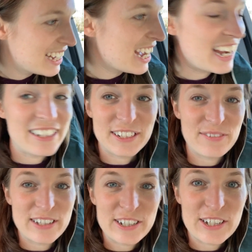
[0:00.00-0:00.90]
I just
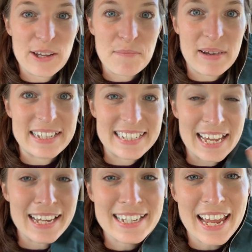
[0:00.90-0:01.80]
finished up my
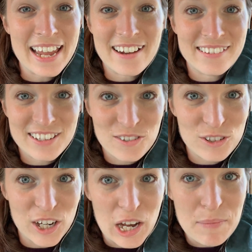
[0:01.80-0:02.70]
second day on the new
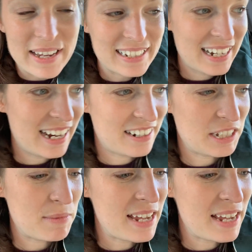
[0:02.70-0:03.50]
job and today I got to be